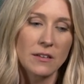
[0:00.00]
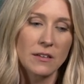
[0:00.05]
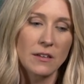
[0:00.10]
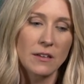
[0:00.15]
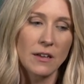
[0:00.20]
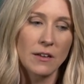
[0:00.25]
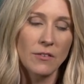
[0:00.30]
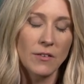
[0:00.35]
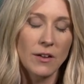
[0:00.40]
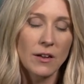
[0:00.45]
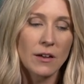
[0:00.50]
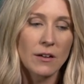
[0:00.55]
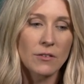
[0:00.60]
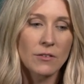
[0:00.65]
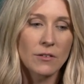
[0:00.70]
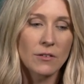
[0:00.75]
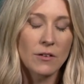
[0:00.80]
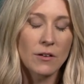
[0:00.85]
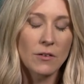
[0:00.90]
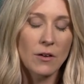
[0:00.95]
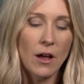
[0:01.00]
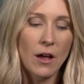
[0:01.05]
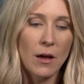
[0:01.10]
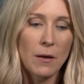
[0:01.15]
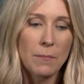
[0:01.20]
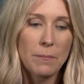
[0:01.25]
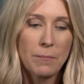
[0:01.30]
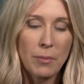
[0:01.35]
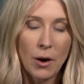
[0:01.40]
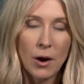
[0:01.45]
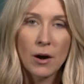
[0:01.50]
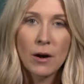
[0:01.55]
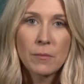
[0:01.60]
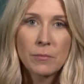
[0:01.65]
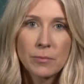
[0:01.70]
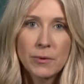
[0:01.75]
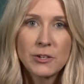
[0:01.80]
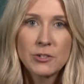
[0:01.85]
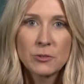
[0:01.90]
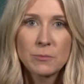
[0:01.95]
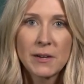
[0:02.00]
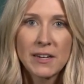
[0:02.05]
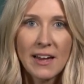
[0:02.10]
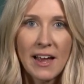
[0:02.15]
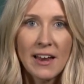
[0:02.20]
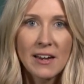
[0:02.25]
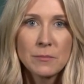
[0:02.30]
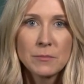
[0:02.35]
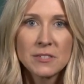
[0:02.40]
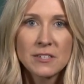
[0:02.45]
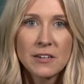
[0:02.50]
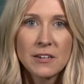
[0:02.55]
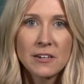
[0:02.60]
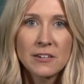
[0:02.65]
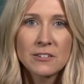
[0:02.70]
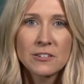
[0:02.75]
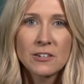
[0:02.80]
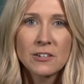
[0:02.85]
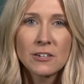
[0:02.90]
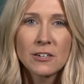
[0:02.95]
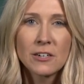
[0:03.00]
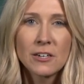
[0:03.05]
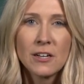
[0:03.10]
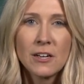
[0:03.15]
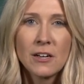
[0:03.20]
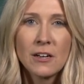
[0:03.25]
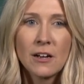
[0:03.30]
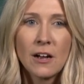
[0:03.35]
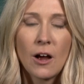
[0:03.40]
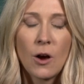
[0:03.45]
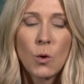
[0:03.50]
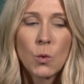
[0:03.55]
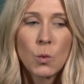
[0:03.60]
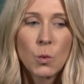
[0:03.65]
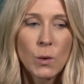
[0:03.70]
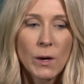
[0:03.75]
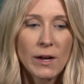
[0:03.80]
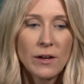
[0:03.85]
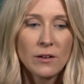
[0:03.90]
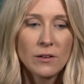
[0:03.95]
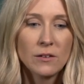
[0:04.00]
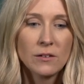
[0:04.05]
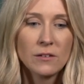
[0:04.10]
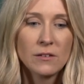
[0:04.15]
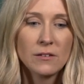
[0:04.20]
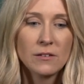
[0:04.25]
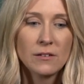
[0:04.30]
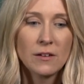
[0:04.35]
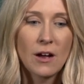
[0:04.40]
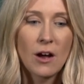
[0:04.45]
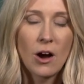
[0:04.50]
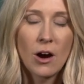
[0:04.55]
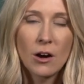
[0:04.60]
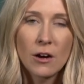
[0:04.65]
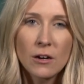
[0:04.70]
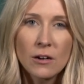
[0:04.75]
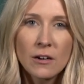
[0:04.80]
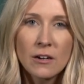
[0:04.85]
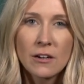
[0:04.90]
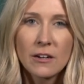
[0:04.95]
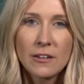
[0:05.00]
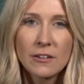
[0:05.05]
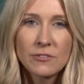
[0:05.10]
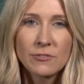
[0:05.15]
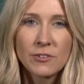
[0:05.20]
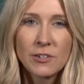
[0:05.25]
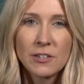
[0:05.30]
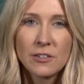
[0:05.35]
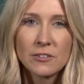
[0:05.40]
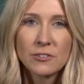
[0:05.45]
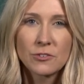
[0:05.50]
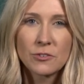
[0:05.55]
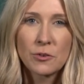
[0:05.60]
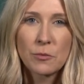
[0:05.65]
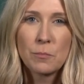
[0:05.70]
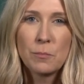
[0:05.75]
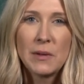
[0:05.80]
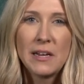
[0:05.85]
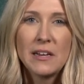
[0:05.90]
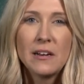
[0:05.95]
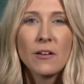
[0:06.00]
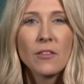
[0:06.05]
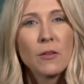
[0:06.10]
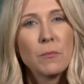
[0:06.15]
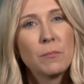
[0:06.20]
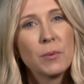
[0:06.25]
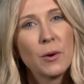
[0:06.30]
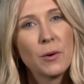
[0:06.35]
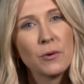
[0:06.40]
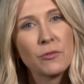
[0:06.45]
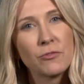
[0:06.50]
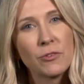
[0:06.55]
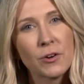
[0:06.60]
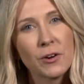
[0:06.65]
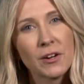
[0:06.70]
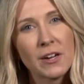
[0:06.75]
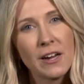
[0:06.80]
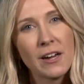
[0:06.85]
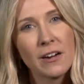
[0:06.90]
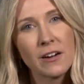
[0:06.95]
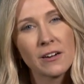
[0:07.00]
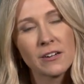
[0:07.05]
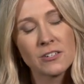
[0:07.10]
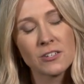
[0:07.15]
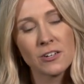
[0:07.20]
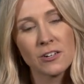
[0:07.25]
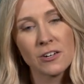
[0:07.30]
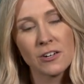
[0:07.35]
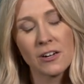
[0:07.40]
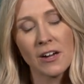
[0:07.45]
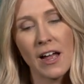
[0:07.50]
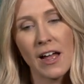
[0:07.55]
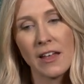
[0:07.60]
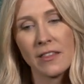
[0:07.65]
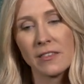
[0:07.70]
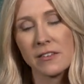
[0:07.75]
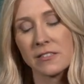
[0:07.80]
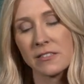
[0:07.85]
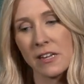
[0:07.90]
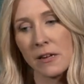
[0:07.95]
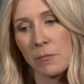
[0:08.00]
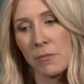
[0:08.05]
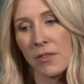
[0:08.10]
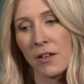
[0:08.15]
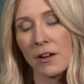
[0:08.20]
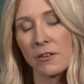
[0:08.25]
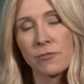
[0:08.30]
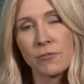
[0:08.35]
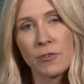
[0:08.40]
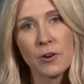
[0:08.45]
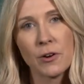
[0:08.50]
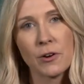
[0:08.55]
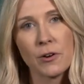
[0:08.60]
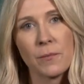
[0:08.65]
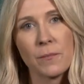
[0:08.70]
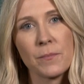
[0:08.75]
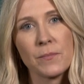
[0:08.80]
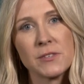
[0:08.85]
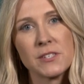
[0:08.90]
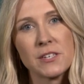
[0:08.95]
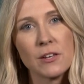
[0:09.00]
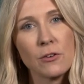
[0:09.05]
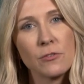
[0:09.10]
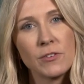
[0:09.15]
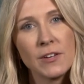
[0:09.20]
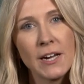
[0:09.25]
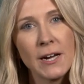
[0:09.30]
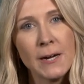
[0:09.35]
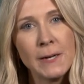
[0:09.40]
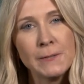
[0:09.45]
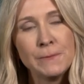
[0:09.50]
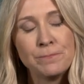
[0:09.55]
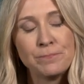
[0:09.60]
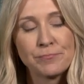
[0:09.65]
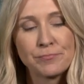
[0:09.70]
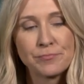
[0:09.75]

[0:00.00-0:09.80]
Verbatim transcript: giving uh, Barb Rachel McAdams character a real arc and real sort of meat on the bone for her character and the same thing for Sylvia.